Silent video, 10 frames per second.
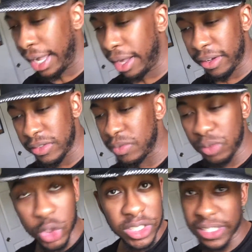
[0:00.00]

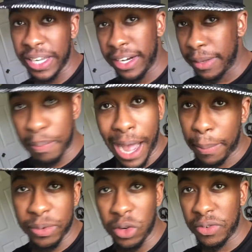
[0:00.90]
And just get it
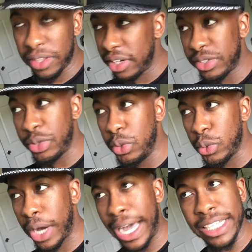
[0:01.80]
popping over there
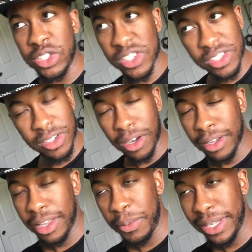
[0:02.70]
too. I just
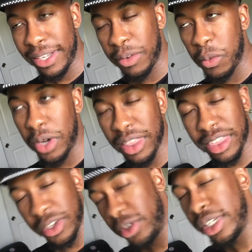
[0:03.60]
saw that we hit
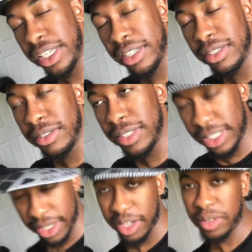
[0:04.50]
130
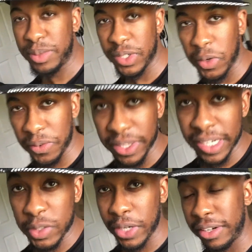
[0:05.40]
subs over
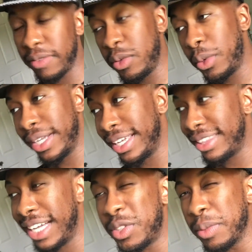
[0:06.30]
there, so I definitely want to
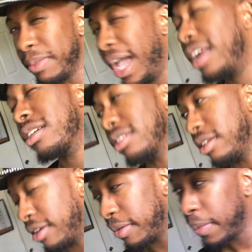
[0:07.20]
get that
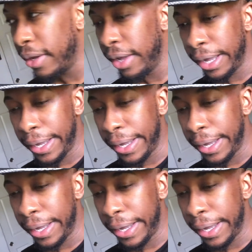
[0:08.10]
dramatically up.